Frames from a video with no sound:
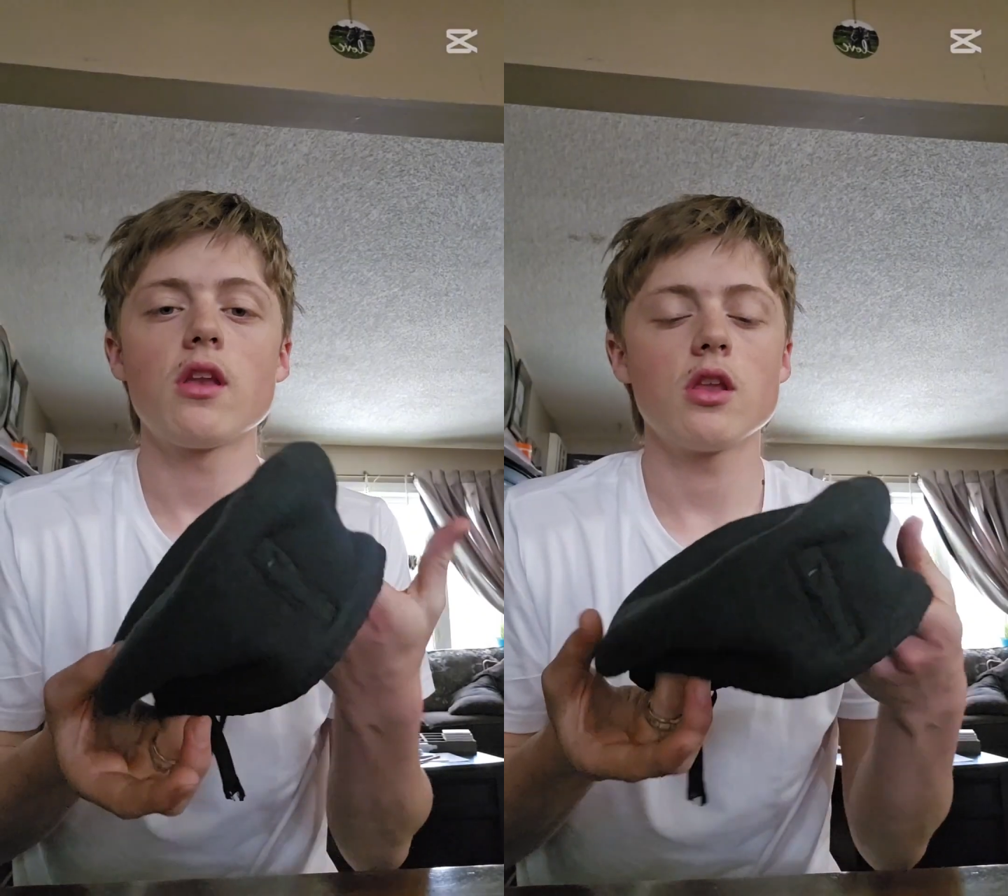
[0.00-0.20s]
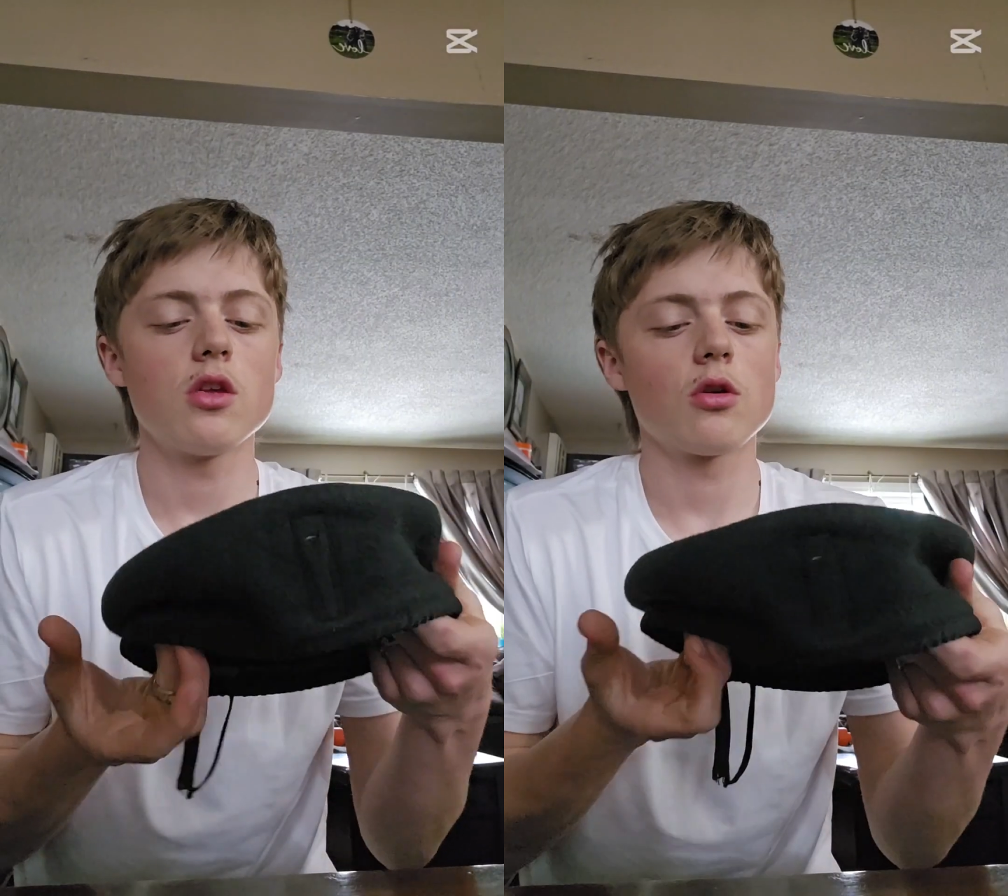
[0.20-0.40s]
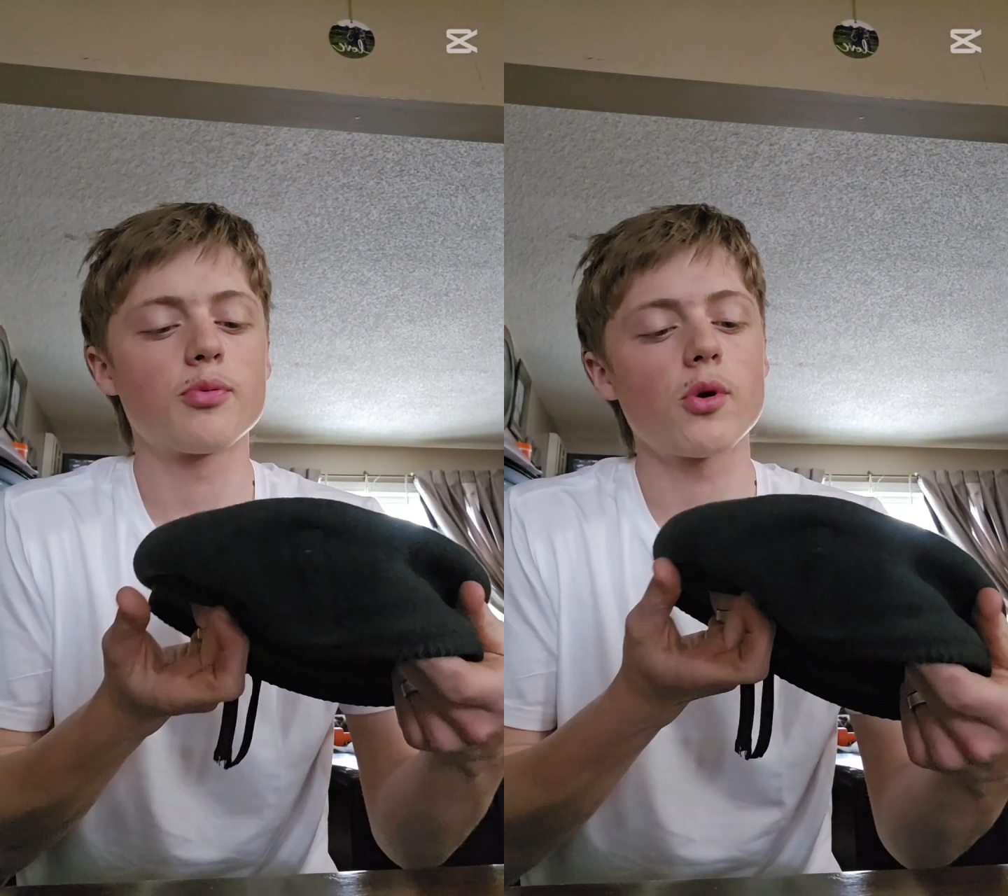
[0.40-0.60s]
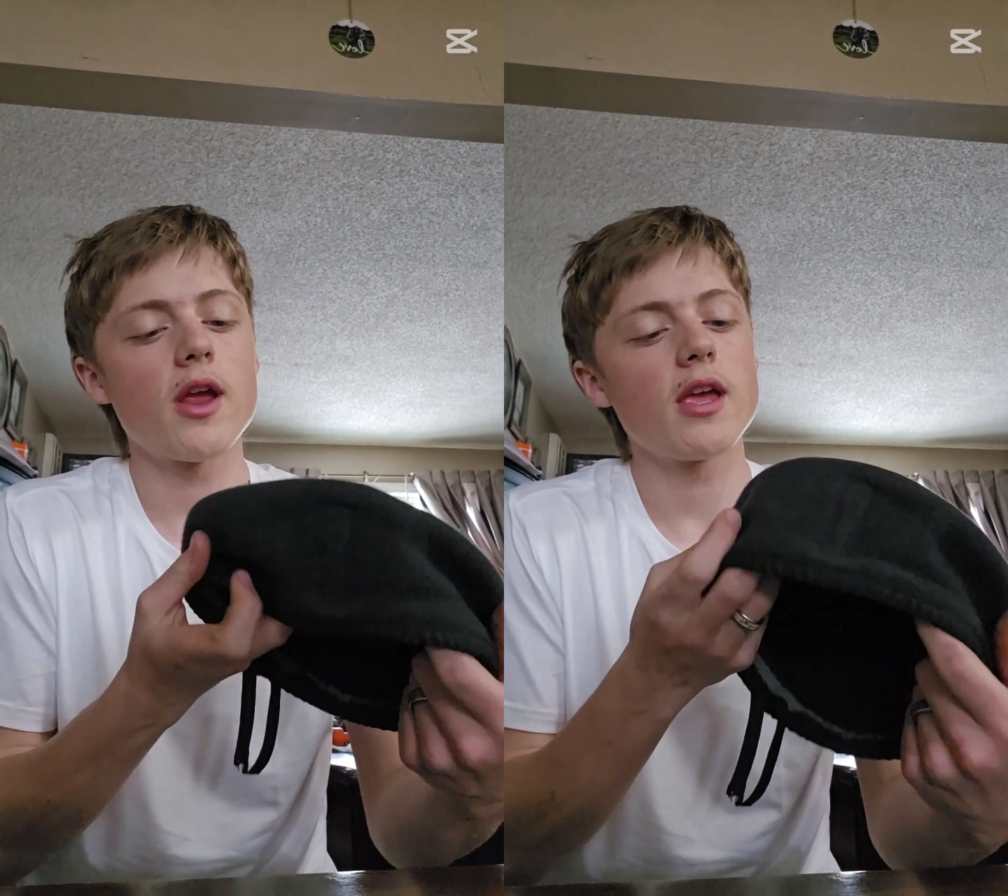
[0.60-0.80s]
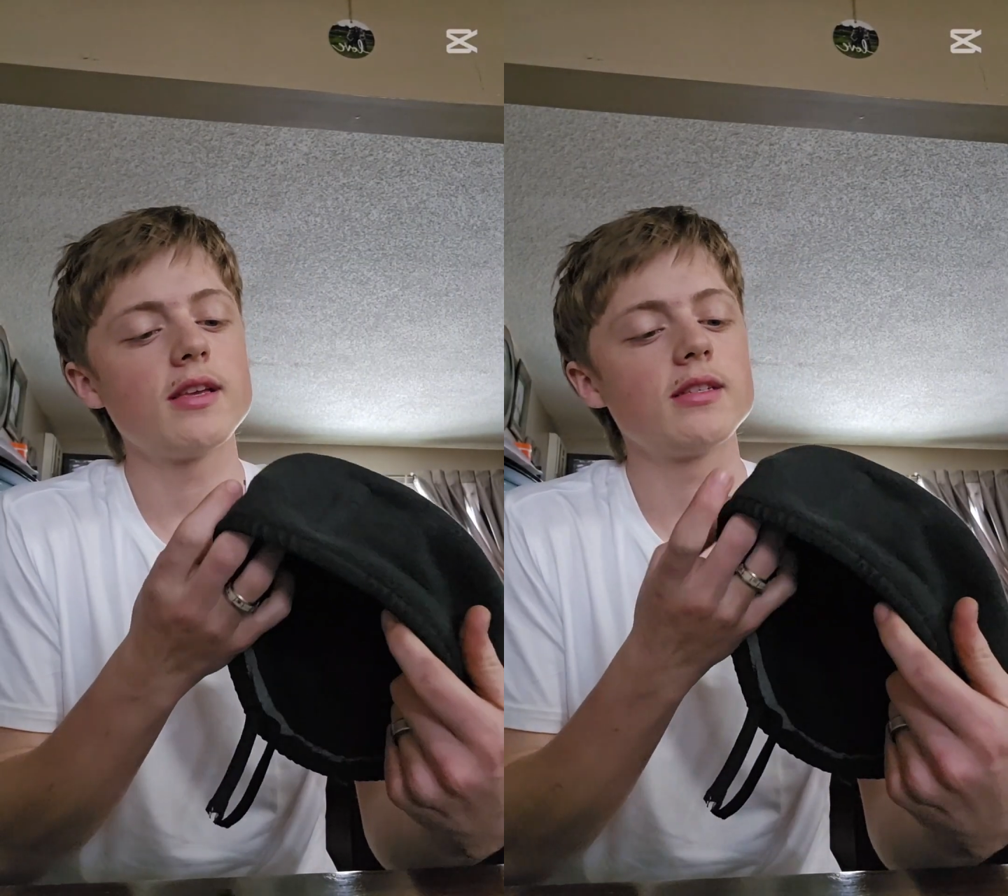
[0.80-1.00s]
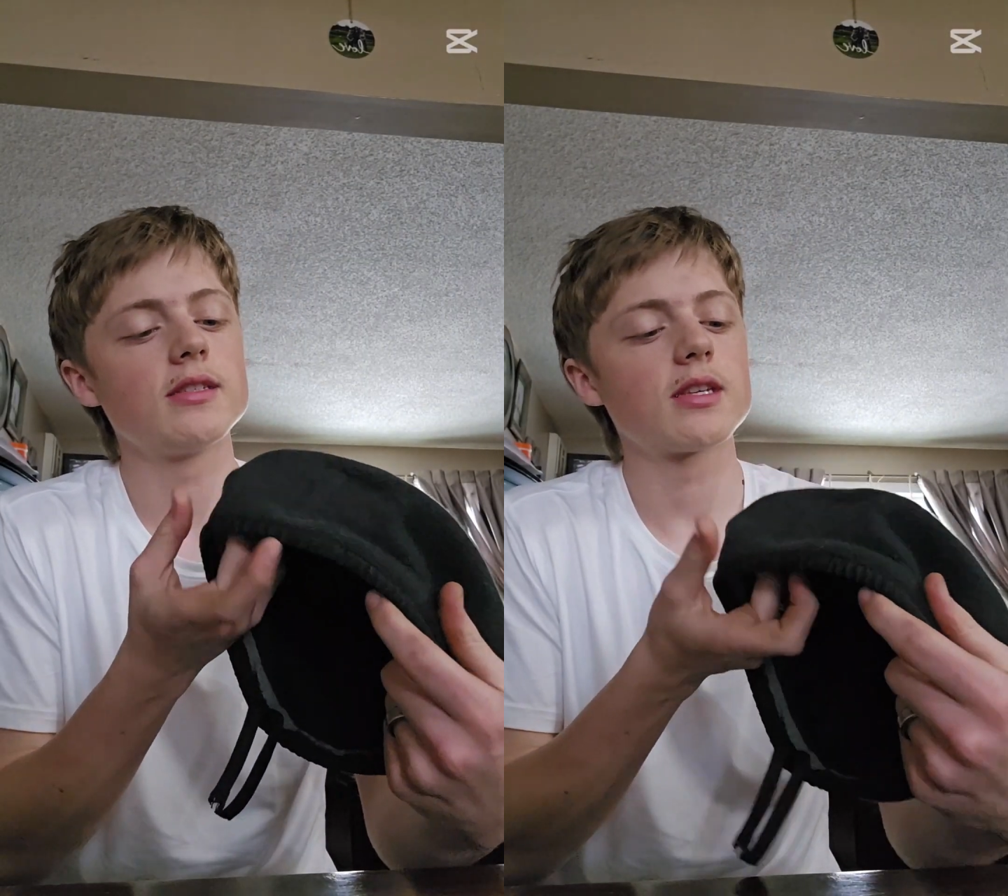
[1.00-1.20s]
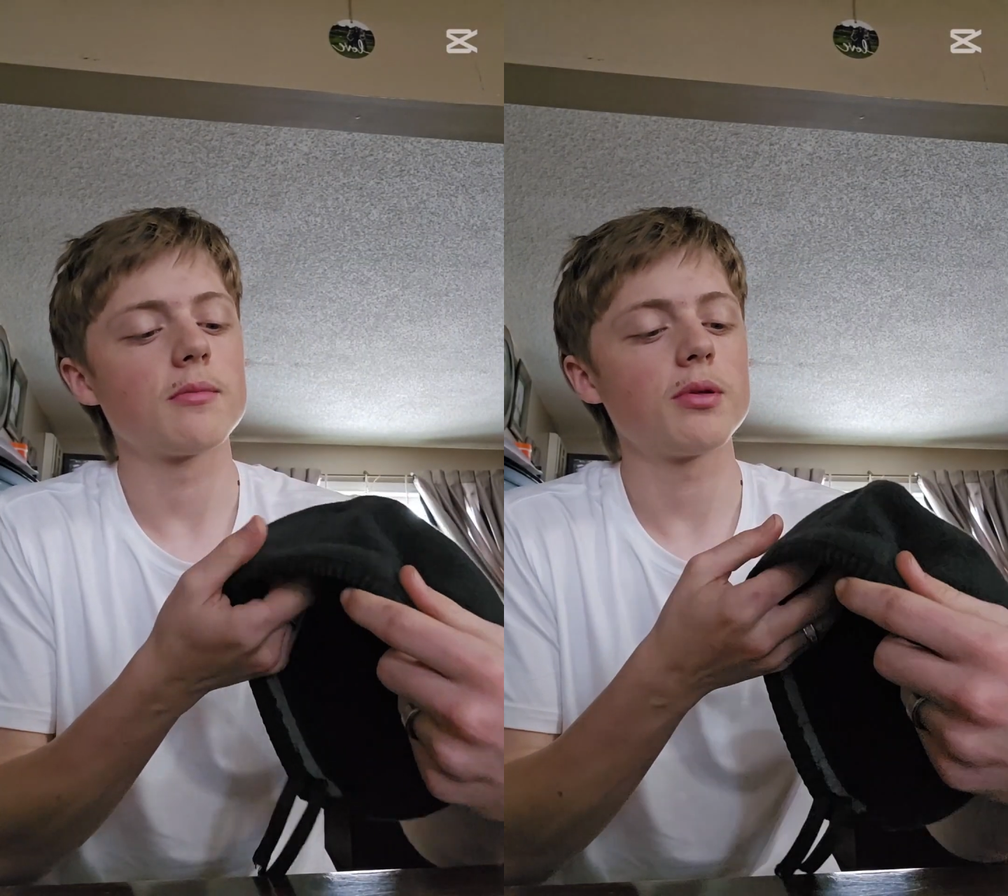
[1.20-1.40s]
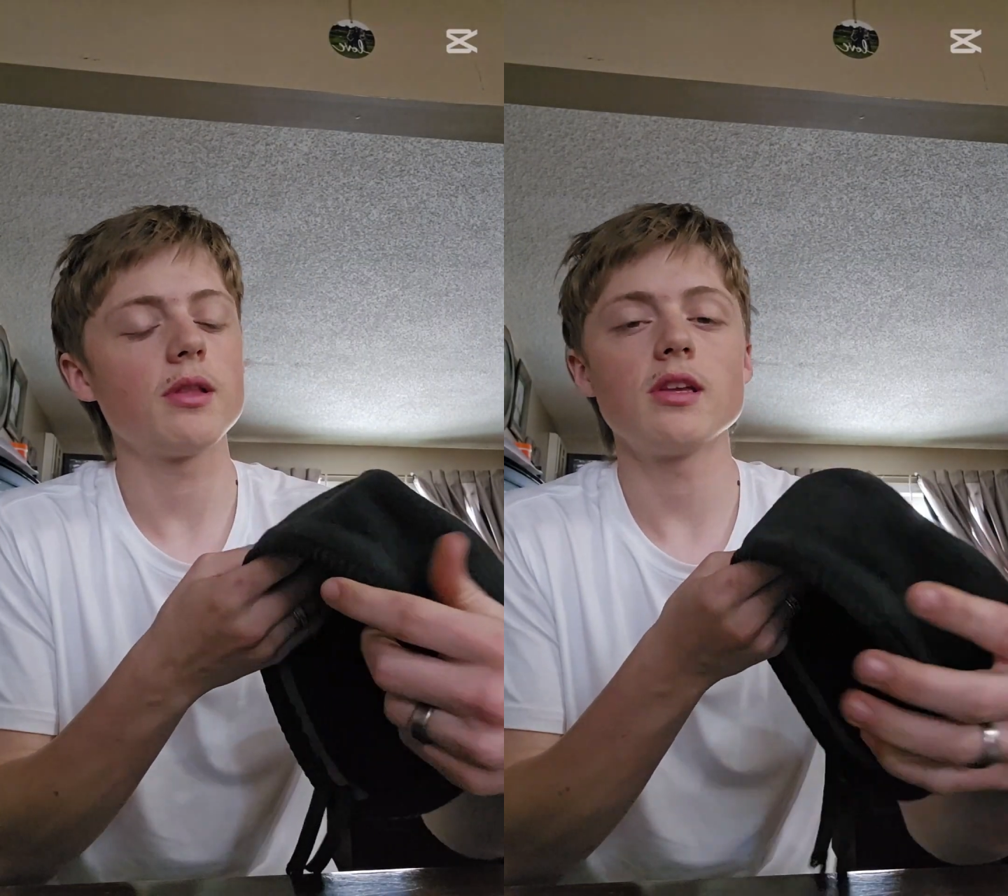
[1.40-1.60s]
that your beret is
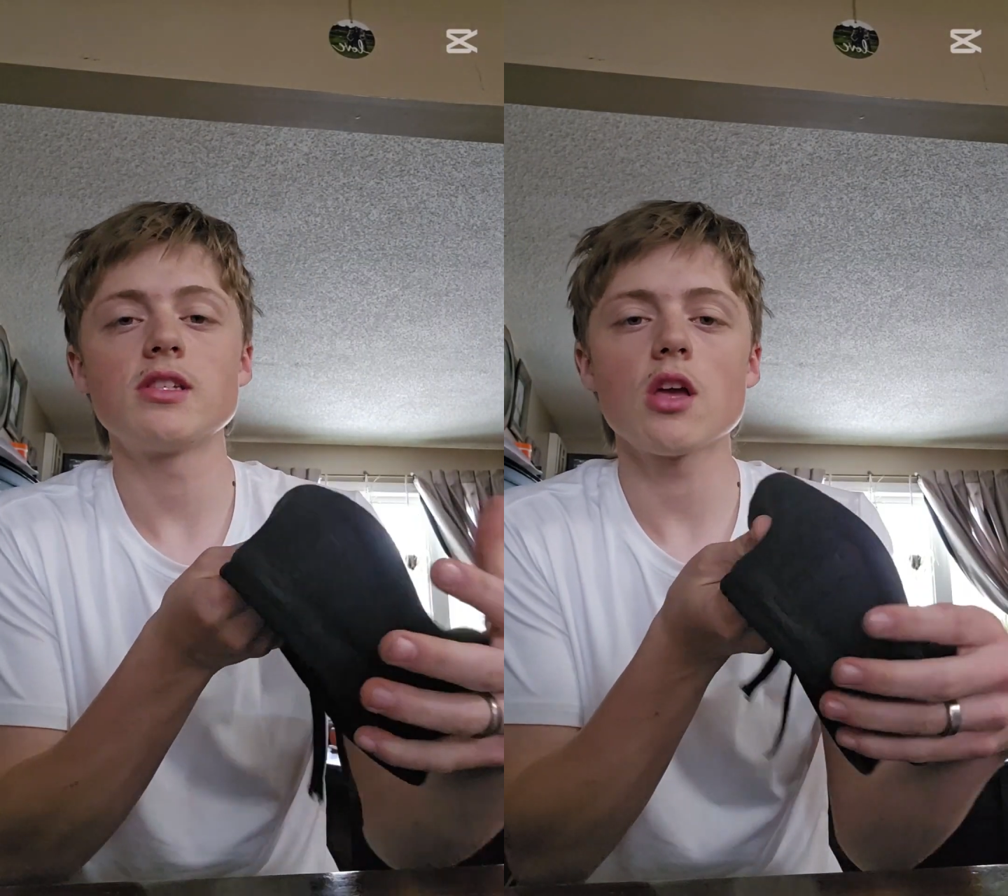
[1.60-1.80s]
completely